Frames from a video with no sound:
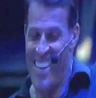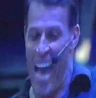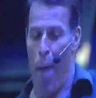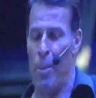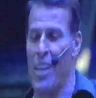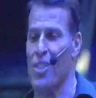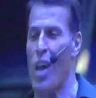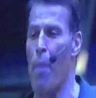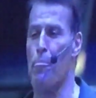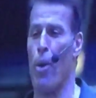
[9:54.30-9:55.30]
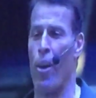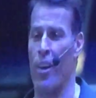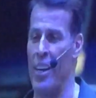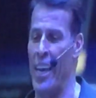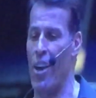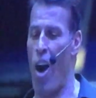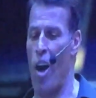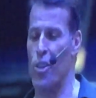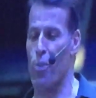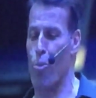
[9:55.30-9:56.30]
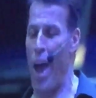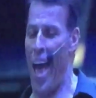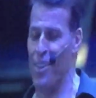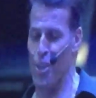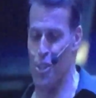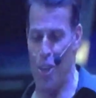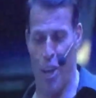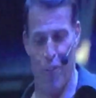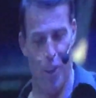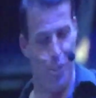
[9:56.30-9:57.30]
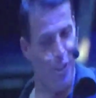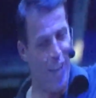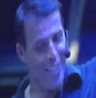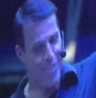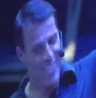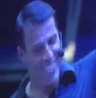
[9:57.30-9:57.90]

How many saw burgundy, called it red just so you could feel successful?